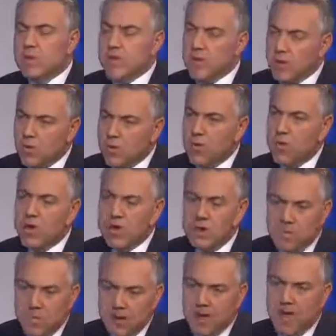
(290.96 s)
they
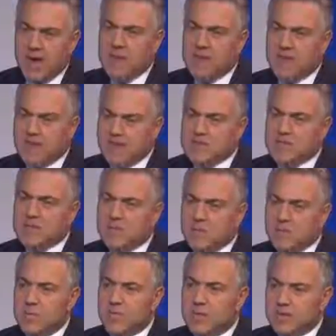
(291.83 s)
already pay a
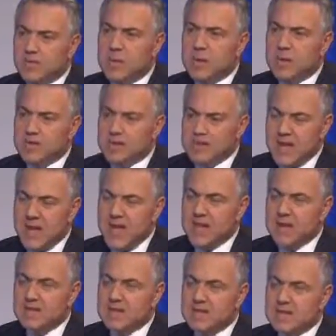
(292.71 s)
considerable amount of
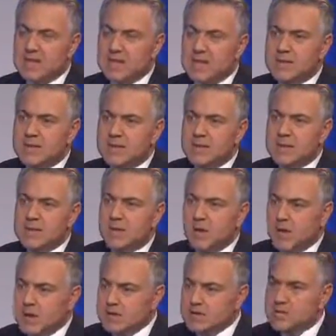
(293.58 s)
tax, and the
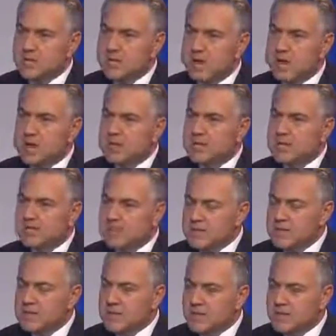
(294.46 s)
highest rate is
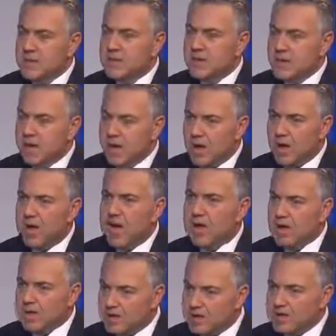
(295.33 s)
considerably high.
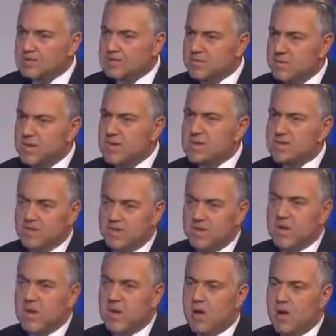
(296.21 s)
It is
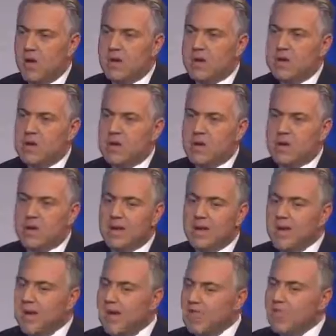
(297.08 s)
relatively high.
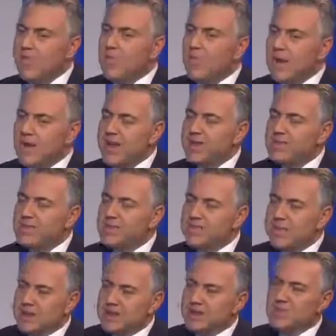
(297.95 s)
Everyone has to
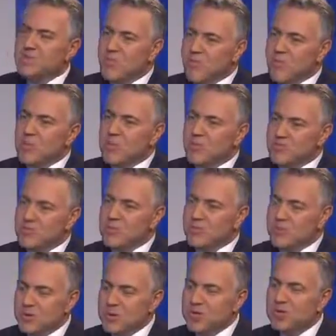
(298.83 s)
make a small
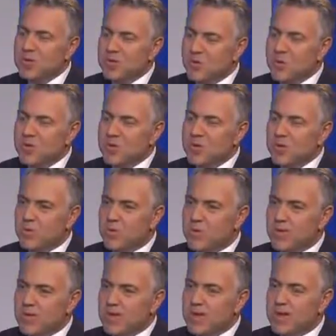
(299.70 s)
contribution in one
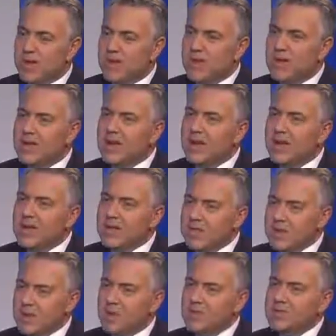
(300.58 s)
form or another.
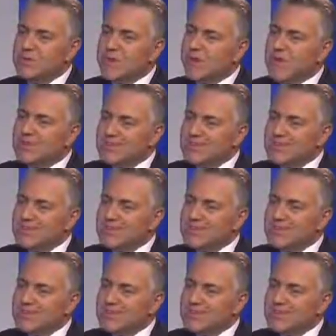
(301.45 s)
But also, a